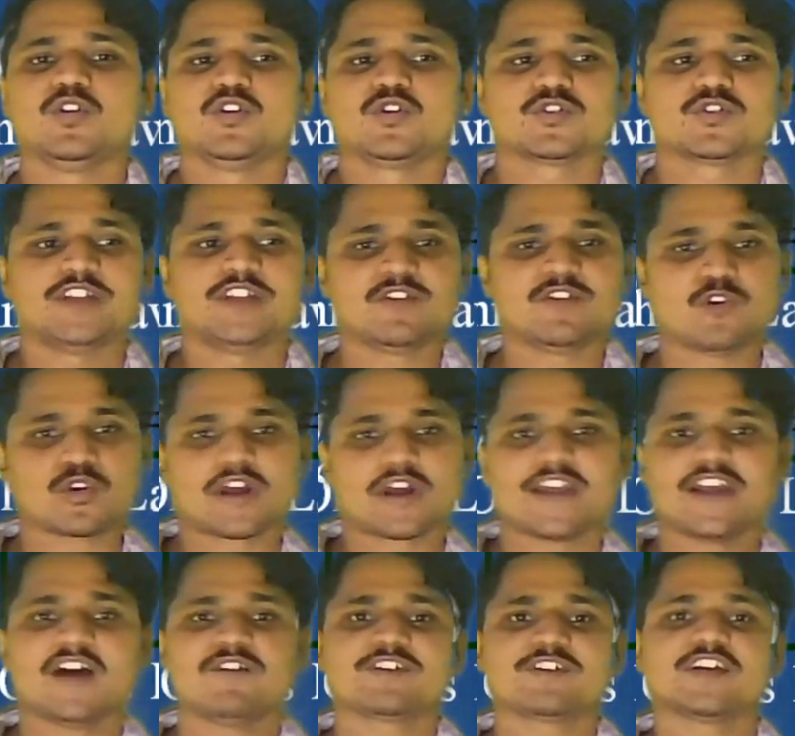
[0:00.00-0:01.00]
Therefore, I
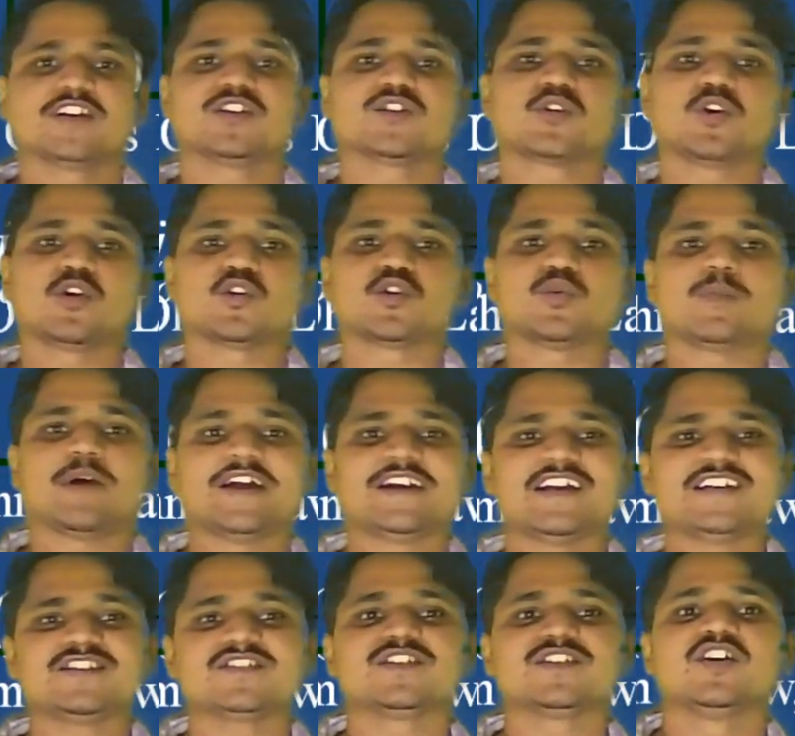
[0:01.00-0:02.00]
of t is equal to
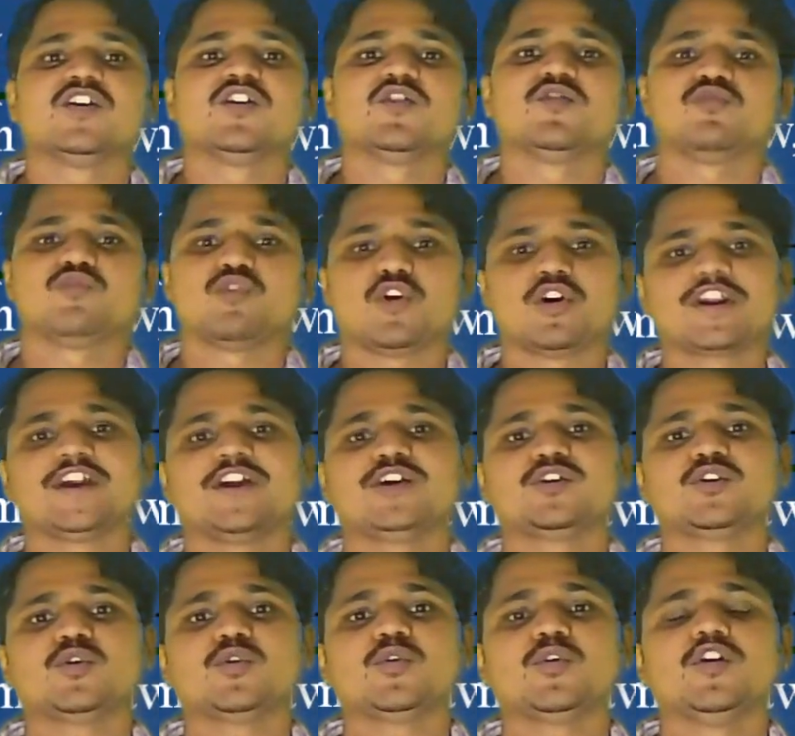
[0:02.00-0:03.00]
minus 4
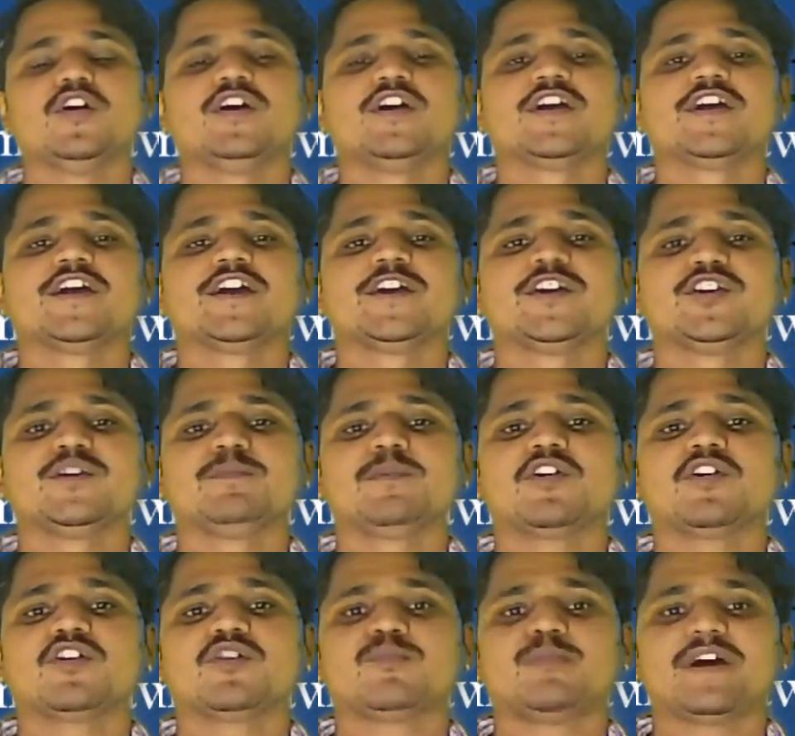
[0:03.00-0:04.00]
into e to the
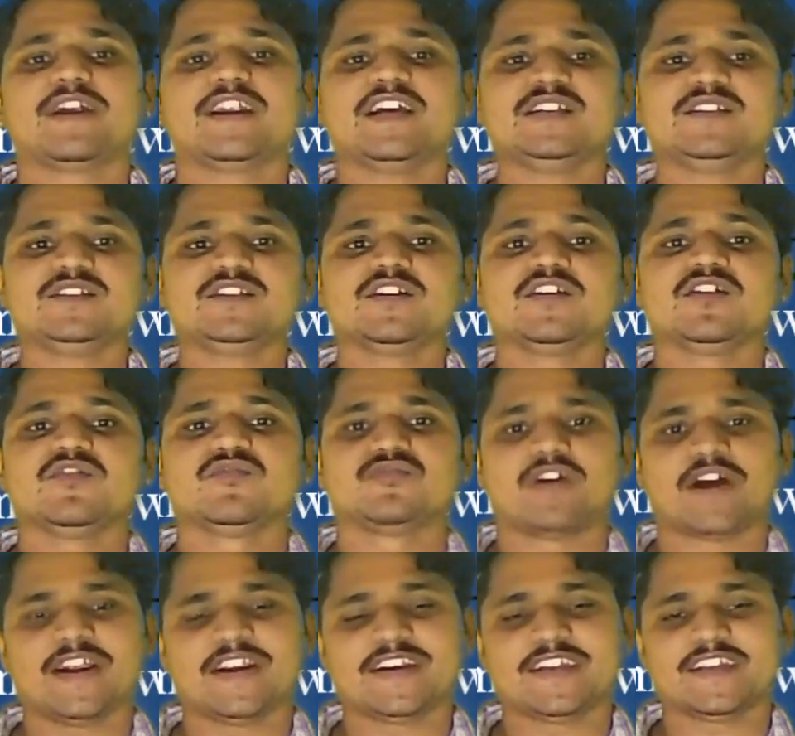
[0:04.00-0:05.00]
power of minus
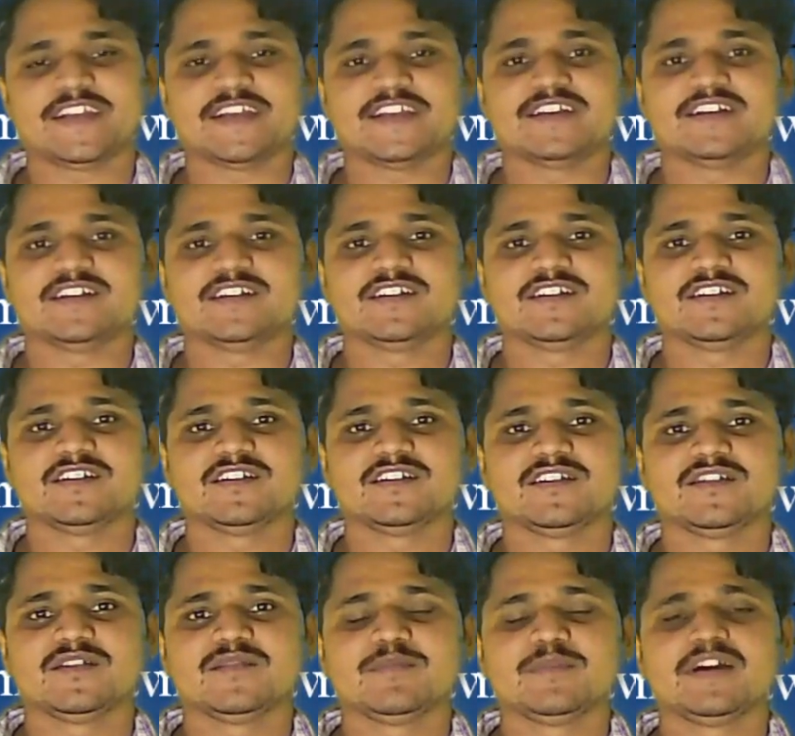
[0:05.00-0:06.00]
5t,
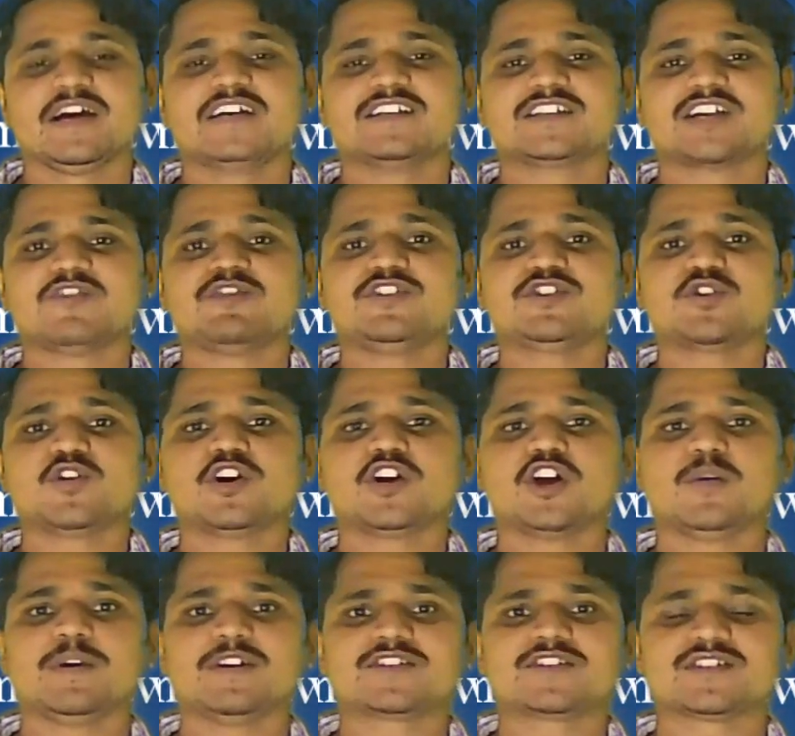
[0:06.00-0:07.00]
because tau is equal to how
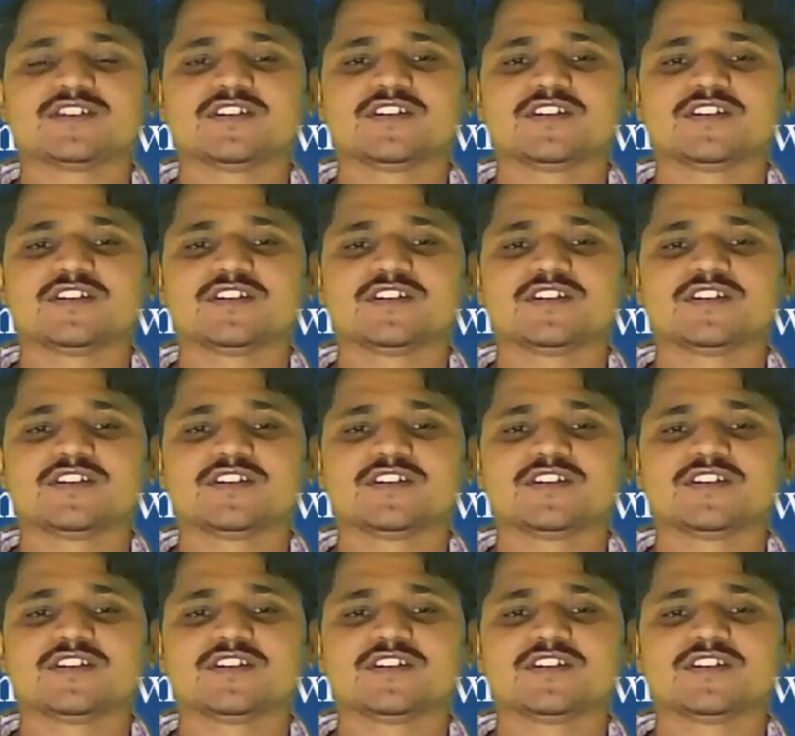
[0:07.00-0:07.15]
much?